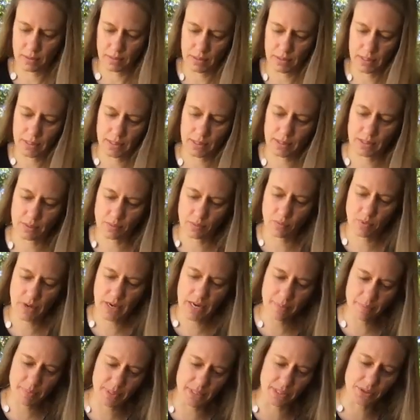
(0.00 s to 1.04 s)
is
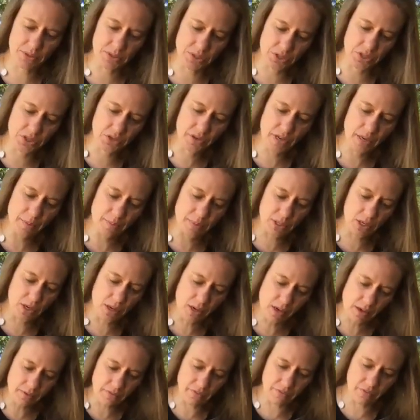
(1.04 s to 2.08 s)
wiped and scraped
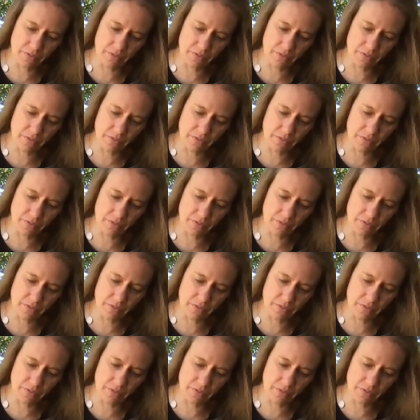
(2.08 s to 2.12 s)
off